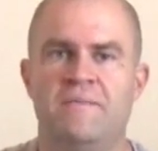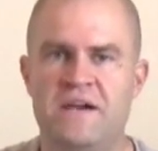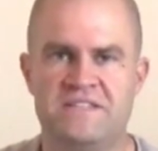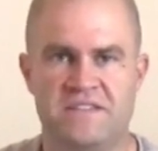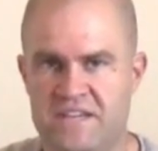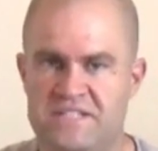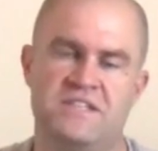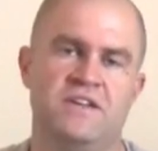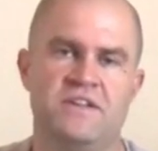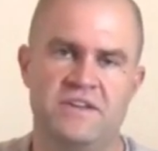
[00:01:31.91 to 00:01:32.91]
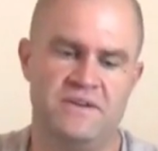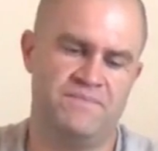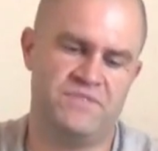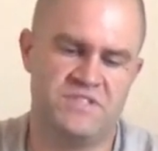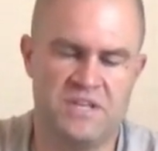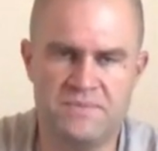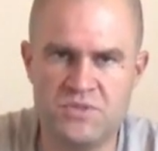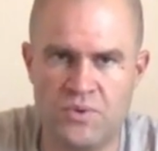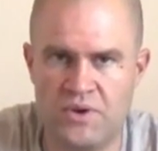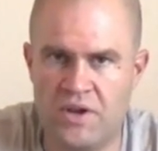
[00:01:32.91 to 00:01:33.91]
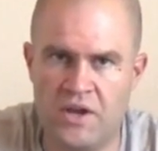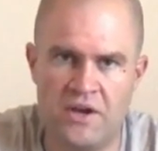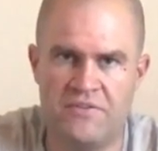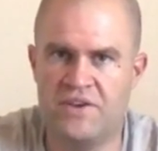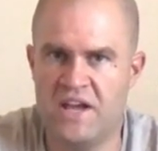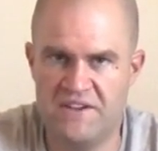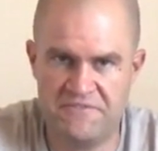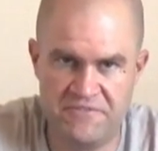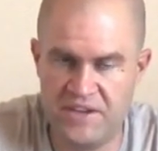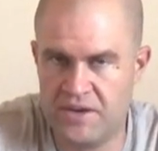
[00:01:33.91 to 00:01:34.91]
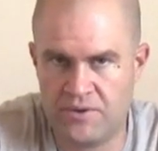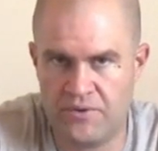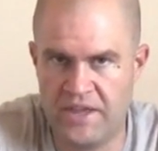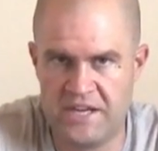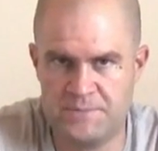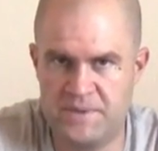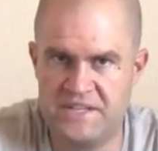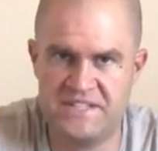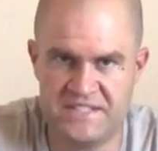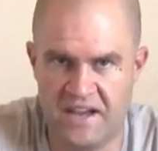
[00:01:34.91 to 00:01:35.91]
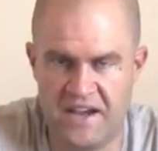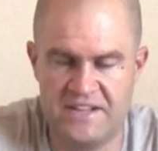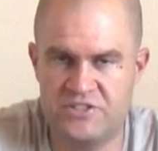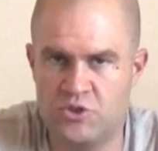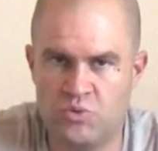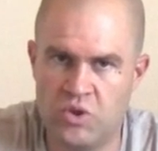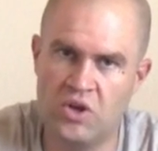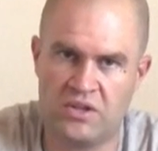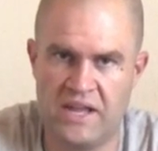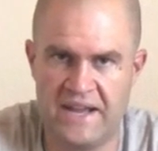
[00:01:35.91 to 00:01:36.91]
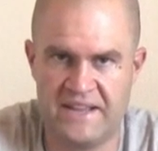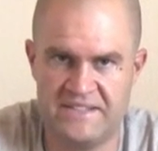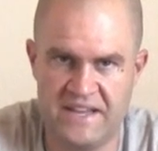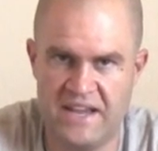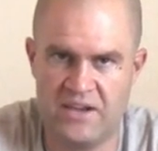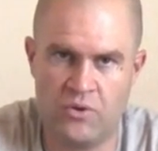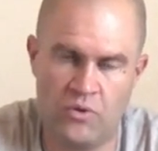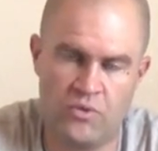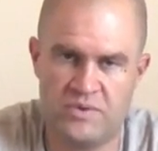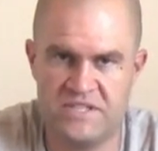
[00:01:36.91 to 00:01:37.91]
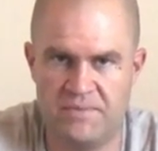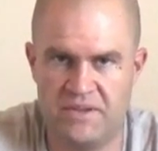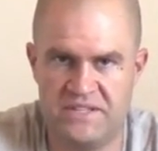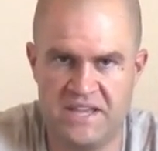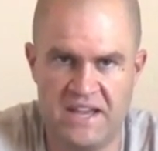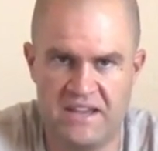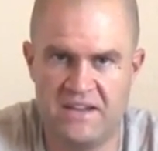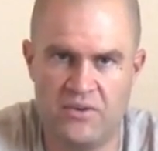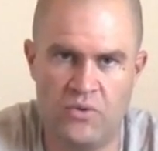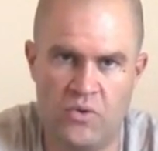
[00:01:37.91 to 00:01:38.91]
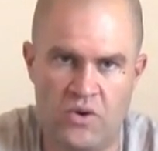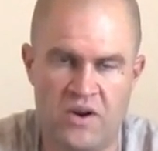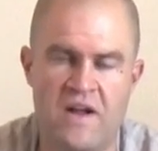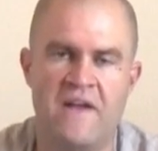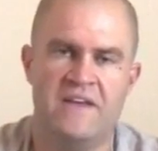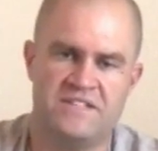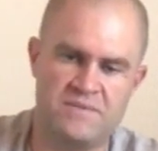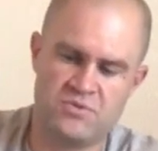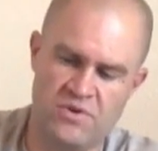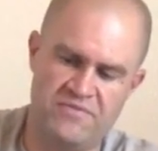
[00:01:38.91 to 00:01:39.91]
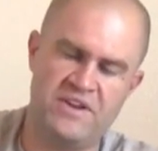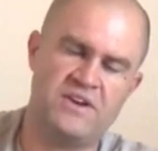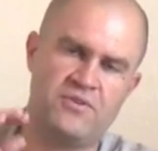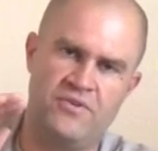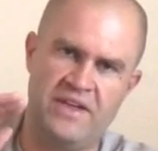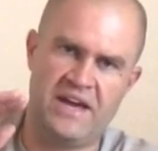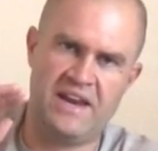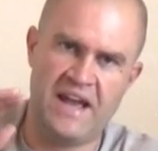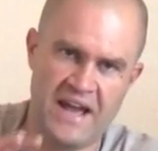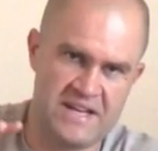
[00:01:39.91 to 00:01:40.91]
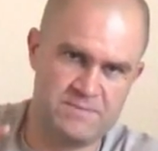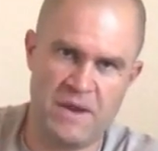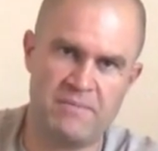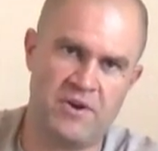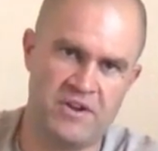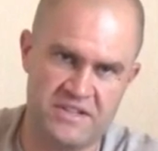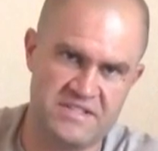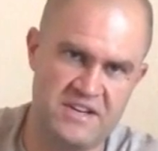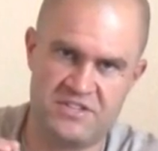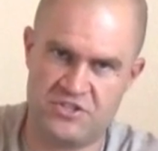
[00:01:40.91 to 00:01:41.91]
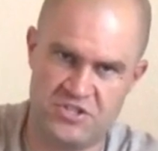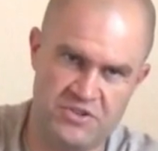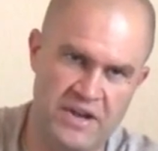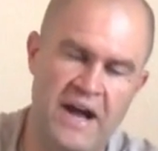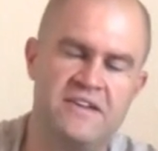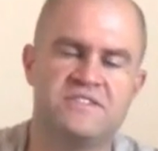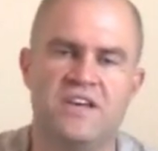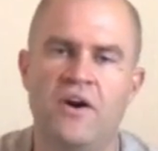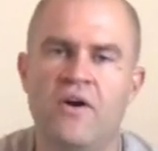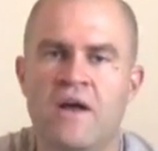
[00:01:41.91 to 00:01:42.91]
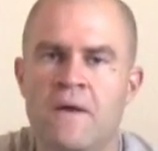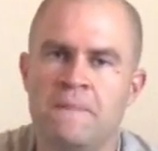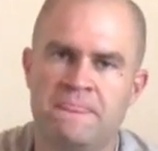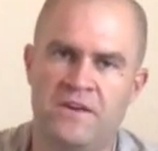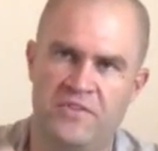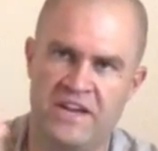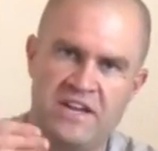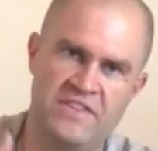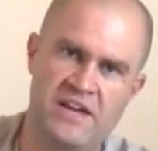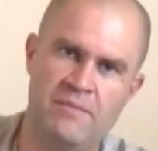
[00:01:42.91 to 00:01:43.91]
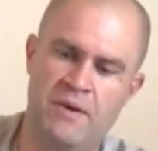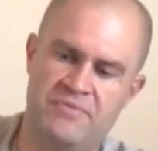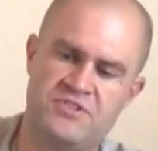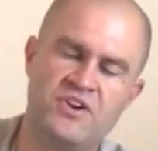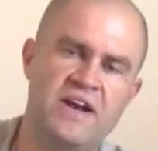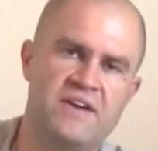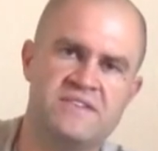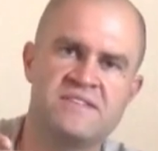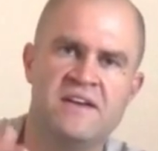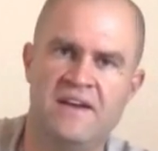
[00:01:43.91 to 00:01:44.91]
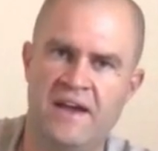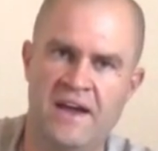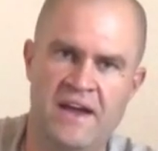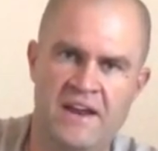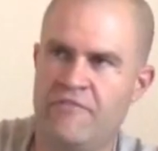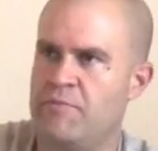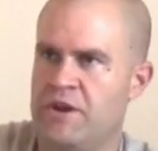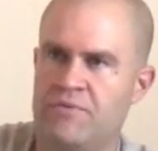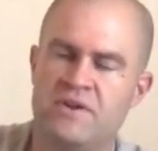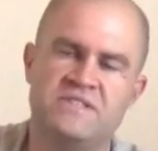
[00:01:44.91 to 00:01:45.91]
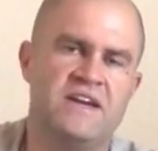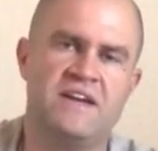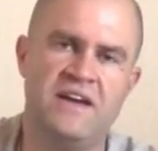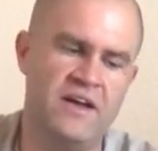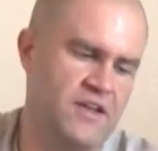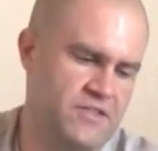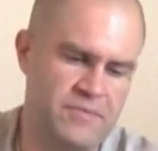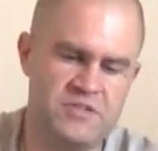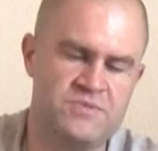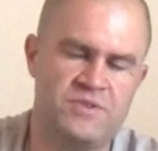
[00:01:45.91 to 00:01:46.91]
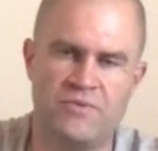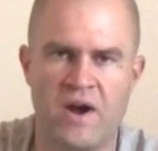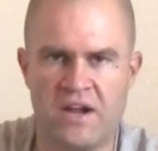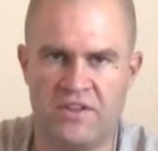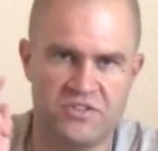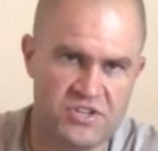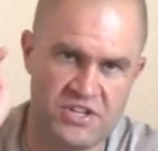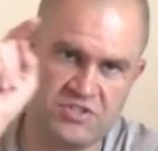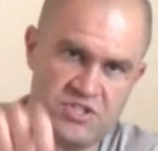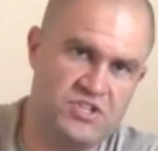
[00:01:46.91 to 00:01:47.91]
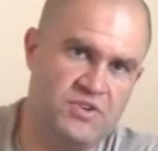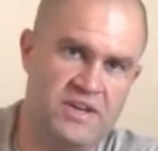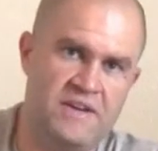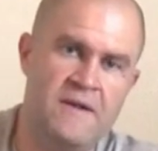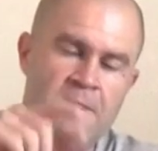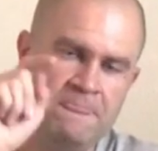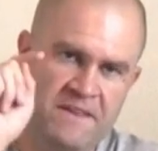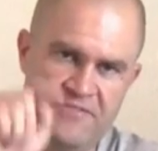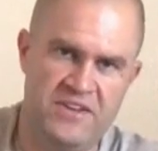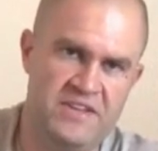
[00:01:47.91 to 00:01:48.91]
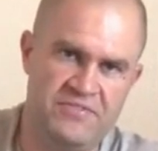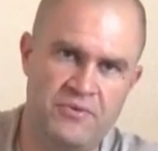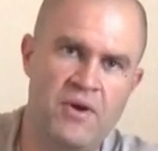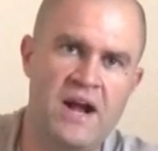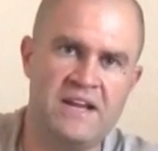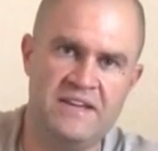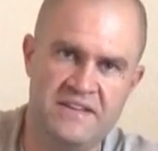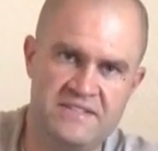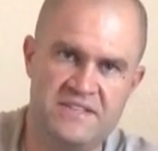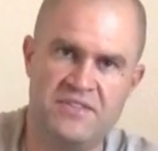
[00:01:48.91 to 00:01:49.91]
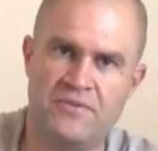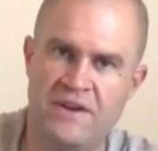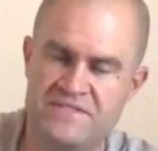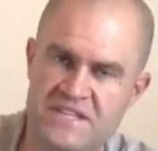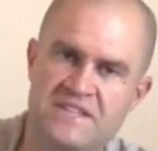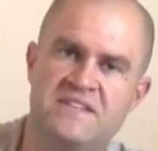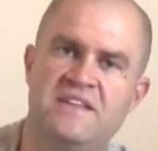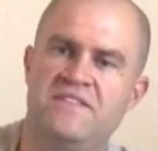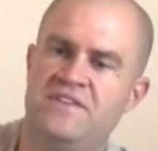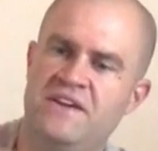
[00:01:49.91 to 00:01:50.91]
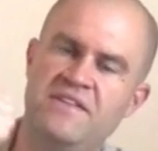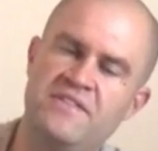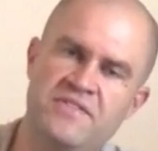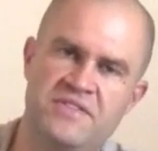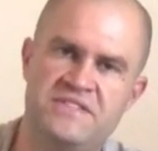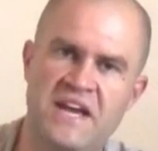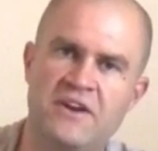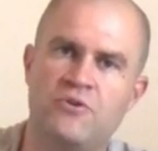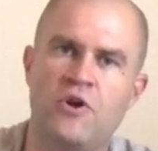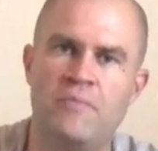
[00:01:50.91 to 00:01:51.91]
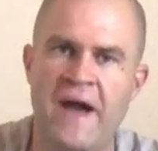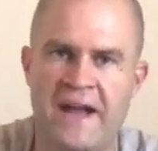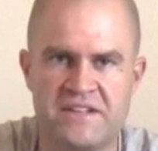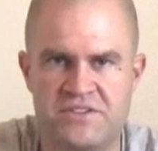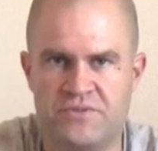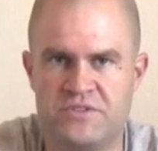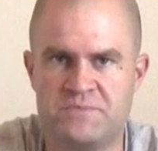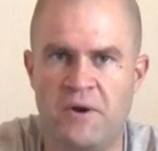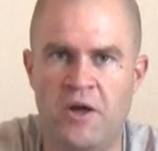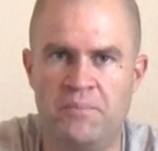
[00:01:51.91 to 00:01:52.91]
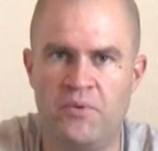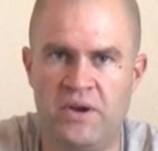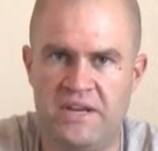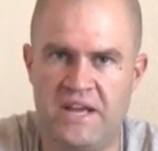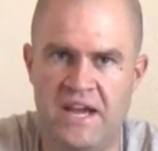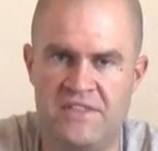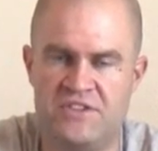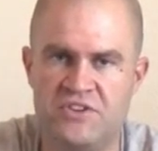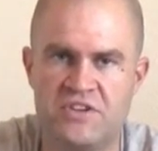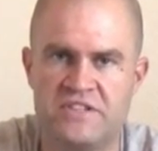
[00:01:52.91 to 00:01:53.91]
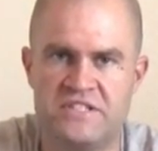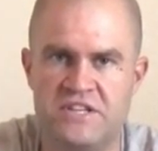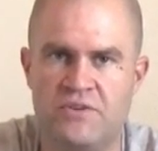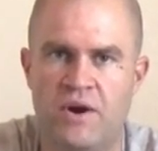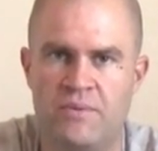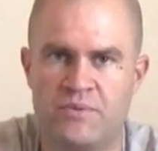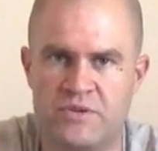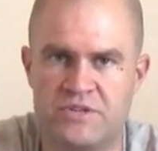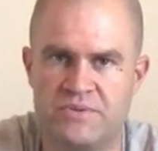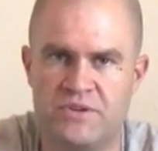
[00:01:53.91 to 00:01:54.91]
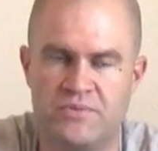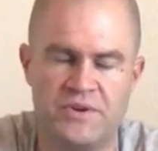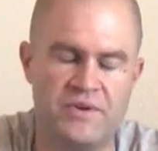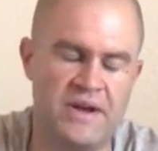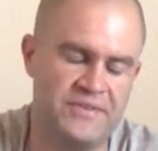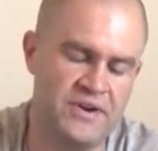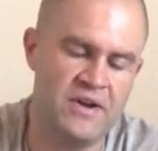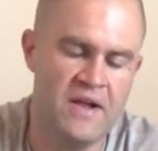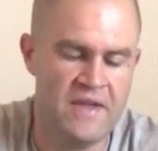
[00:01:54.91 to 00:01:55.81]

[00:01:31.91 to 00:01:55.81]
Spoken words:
Basically, it's literally some sort of vehicle that has been designed to look like a tank or resemble a tank, or some sort of vehicle that has paintball guns in it to shoot out. So, you know, they come up the trails and everybody runs like hell. The person with the rocket launcher can shoot it. If the rocket hits it and the ref sees it, then the tank will go back to the spawn point, and then you can continue on with what you were doing when you were out there.